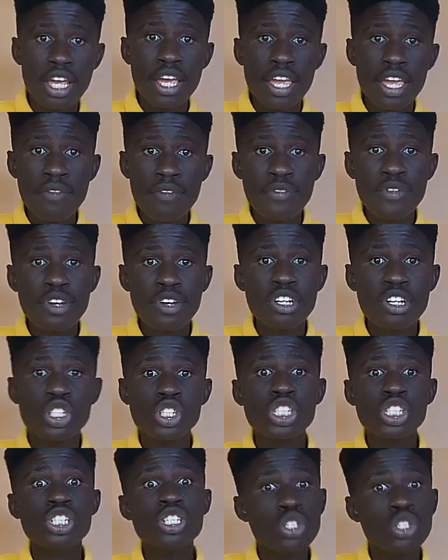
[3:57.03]
If you're
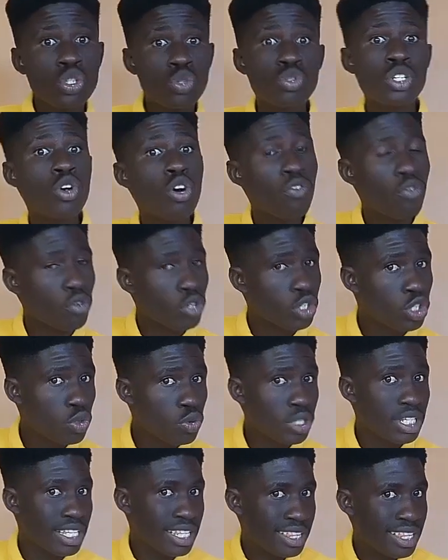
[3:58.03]
interested in two D, go for two
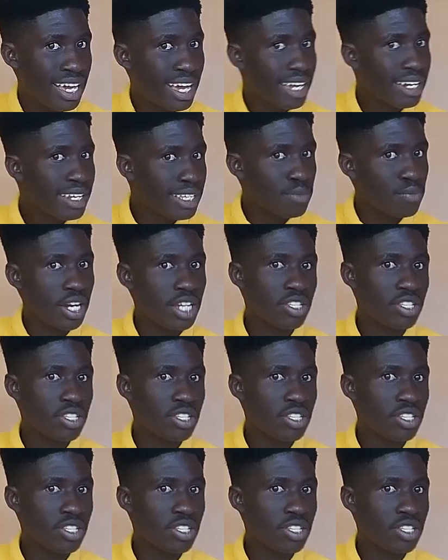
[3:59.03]
D. That is my